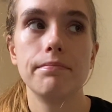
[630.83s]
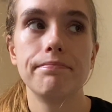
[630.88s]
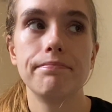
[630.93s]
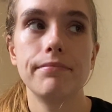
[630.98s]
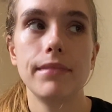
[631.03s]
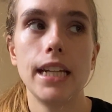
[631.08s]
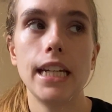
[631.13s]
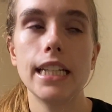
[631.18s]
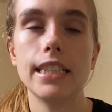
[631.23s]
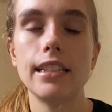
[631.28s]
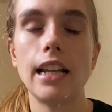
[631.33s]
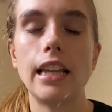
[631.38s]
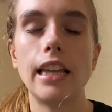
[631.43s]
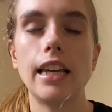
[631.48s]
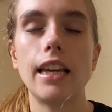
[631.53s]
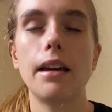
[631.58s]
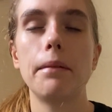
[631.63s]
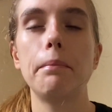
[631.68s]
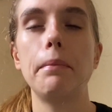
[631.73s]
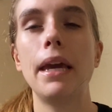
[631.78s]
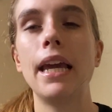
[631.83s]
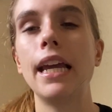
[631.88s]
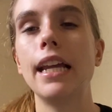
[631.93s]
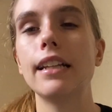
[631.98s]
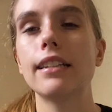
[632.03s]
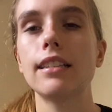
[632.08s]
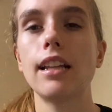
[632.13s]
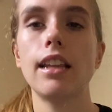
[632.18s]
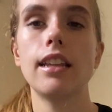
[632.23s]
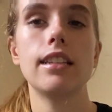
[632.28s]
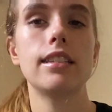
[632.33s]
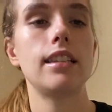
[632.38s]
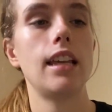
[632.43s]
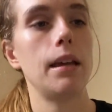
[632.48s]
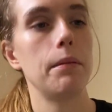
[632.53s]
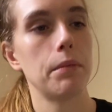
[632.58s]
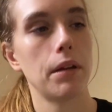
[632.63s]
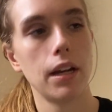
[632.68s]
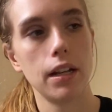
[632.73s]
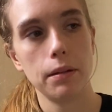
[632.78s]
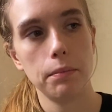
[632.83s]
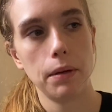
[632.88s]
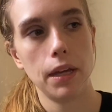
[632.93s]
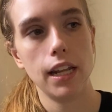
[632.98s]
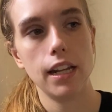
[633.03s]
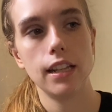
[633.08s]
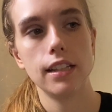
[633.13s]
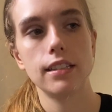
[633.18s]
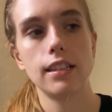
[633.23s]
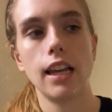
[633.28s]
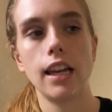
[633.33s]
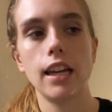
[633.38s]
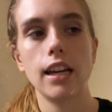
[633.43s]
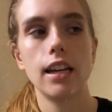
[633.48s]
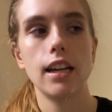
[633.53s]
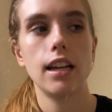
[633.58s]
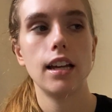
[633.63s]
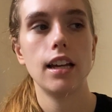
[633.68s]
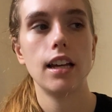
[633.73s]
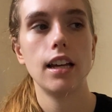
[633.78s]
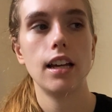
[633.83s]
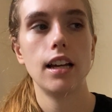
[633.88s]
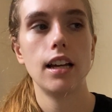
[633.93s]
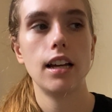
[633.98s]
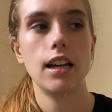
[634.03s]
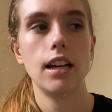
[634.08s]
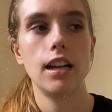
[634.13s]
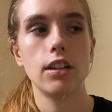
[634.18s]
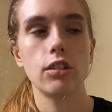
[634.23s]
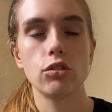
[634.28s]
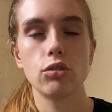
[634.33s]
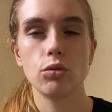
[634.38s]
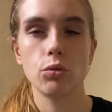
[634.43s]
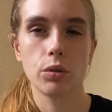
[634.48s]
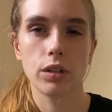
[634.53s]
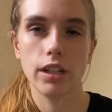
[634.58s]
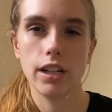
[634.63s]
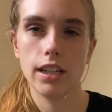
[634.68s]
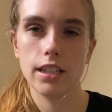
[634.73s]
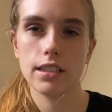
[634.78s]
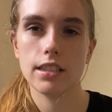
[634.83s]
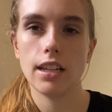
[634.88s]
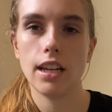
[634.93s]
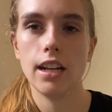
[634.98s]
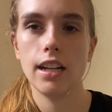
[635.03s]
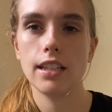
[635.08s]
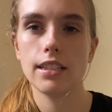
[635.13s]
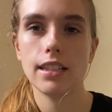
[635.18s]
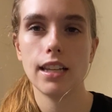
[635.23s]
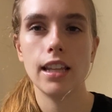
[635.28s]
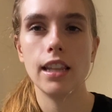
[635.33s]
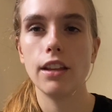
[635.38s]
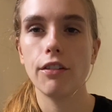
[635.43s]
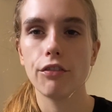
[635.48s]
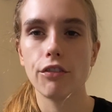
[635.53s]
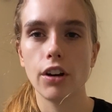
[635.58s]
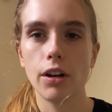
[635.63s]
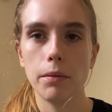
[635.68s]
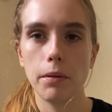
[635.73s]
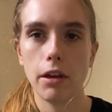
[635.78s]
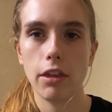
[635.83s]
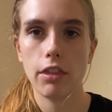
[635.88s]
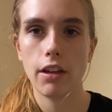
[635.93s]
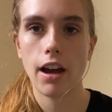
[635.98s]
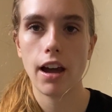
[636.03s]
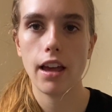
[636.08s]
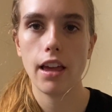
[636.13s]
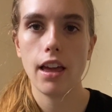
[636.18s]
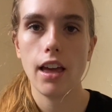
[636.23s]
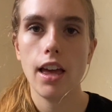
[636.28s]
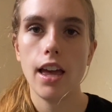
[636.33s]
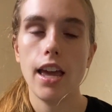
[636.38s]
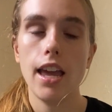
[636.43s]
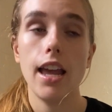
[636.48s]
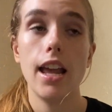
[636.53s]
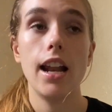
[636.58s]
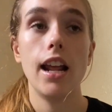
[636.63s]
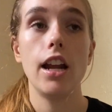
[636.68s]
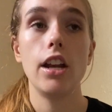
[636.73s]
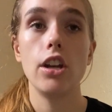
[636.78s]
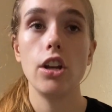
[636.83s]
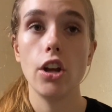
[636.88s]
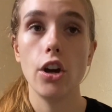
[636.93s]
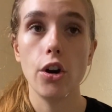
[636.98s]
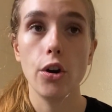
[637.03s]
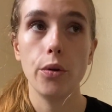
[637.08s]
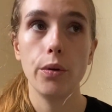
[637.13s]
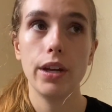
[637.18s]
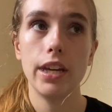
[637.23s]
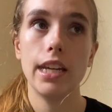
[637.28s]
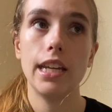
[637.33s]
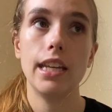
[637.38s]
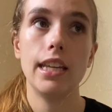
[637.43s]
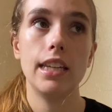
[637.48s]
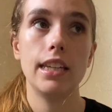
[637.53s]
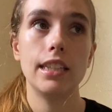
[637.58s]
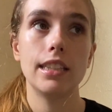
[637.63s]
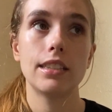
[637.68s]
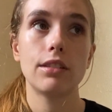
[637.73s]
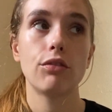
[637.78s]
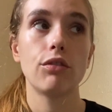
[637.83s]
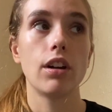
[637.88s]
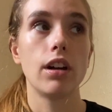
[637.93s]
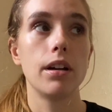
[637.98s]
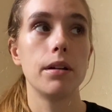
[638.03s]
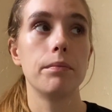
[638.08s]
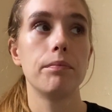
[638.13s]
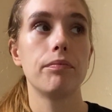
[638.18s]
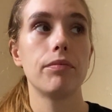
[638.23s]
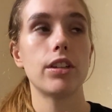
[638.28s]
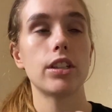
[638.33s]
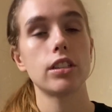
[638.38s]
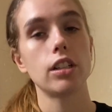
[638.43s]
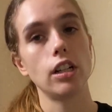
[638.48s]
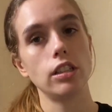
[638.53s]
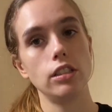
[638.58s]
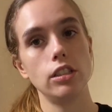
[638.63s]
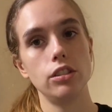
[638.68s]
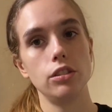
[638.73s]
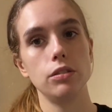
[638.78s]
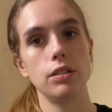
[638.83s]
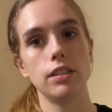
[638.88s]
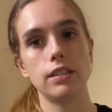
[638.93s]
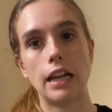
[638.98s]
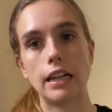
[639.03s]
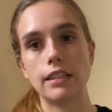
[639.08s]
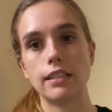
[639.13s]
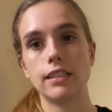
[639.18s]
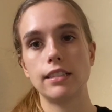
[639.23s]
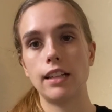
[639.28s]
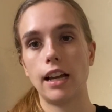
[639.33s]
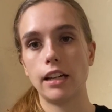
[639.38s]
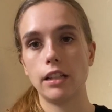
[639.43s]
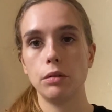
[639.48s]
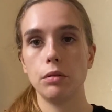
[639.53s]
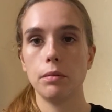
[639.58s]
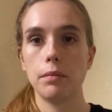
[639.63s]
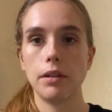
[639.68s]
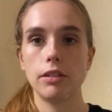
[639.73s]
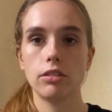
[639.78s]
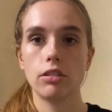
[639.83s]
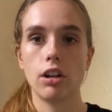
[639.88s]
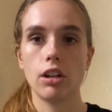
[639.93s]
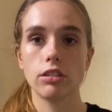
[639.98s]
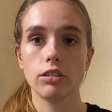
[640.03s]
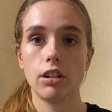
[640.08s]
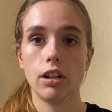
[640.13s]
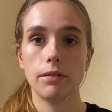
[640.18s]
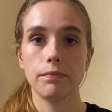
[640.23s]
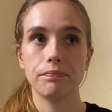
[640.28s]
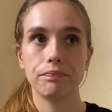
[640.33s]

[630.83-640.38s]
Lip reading: And it's not like a pain, it's not the same kind of pain. It's like a soreness, and it's in the front of my thigh. And I know it is from the scar tissue because that's exactly where my scars are.